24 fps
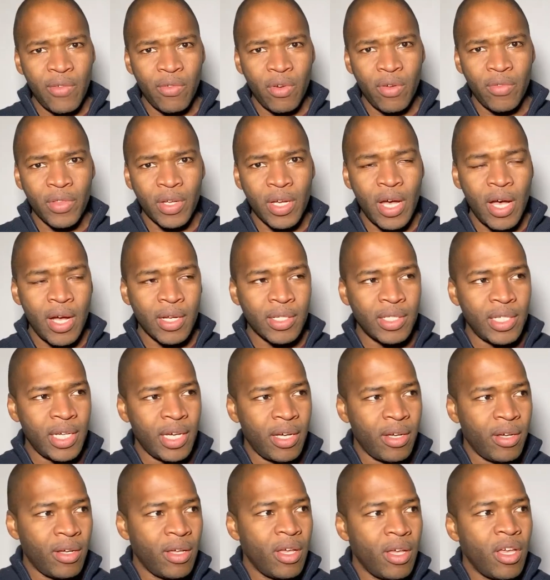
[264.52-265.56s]
of the
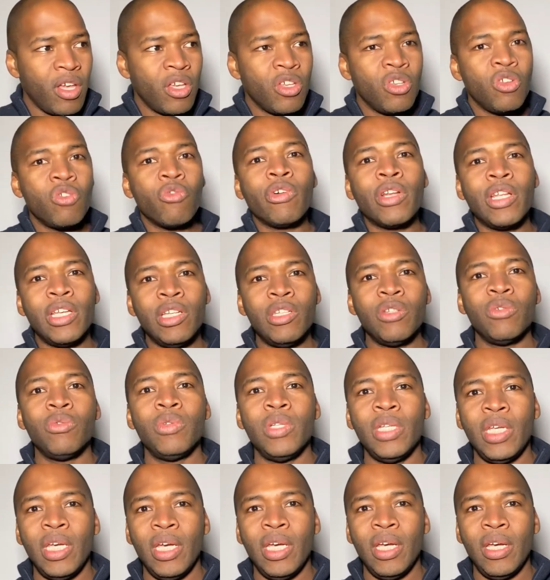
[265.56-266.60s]
cocktail, you really do
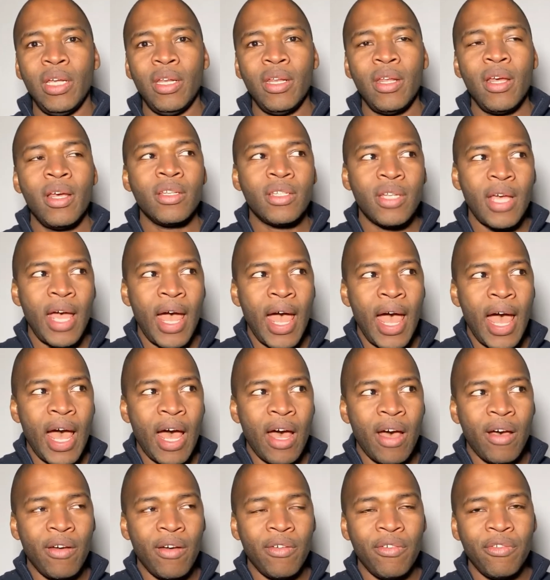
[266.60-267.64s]
need to
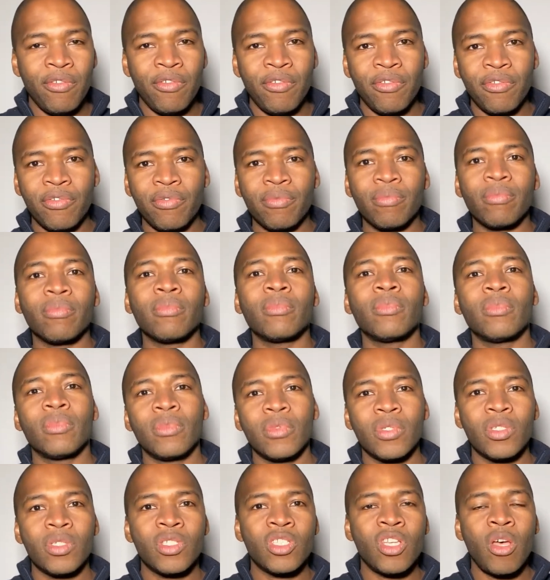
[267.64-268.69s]
have
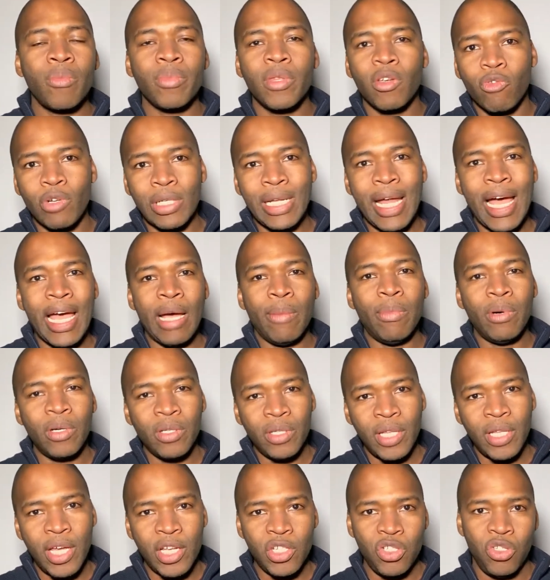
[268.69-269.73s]
something reliable
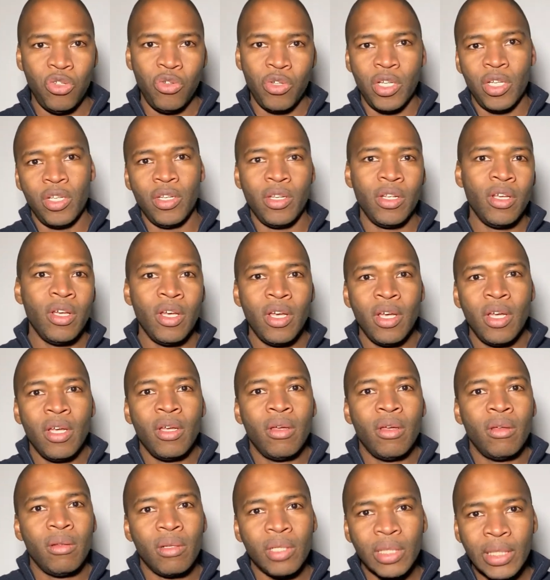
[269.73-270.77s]
that you can
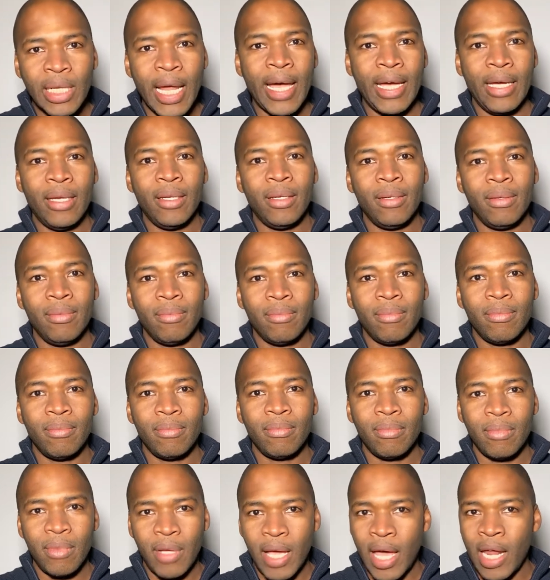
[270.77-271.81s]
light
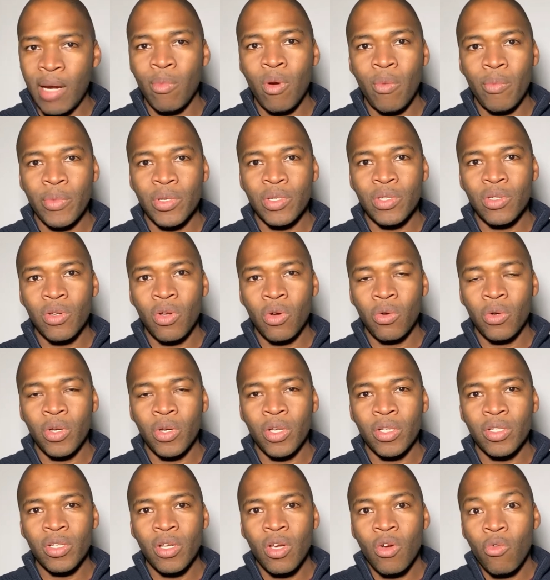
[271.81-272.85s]
at a moment's
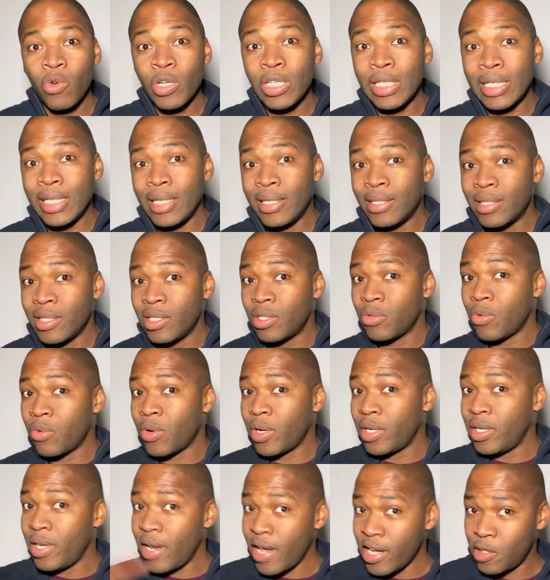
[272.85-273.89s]
notice, which leads into our
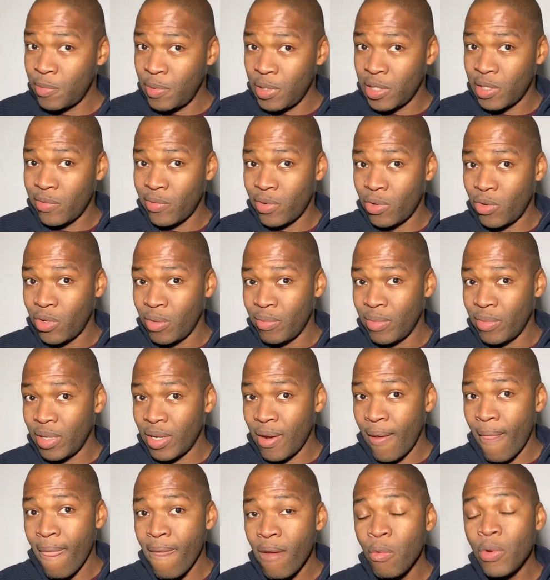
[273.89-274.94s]
next piece of equipment,
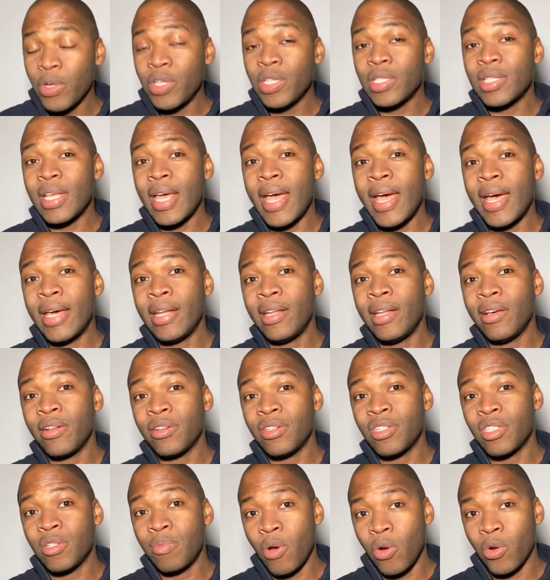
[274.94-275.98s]
which is the handheld
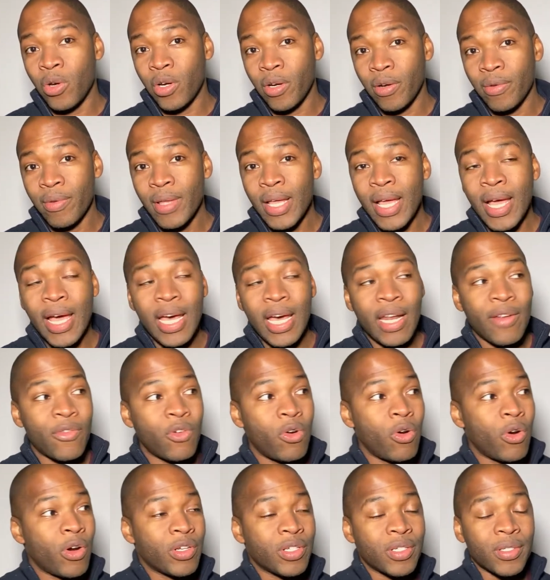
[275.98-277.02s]
smoker. And of
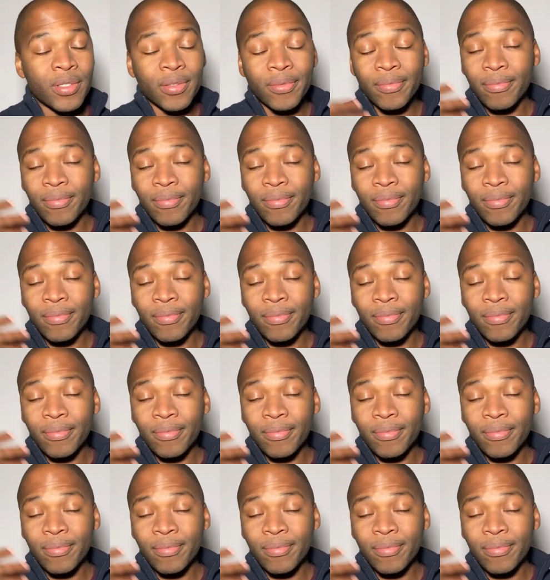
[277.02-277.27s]
course,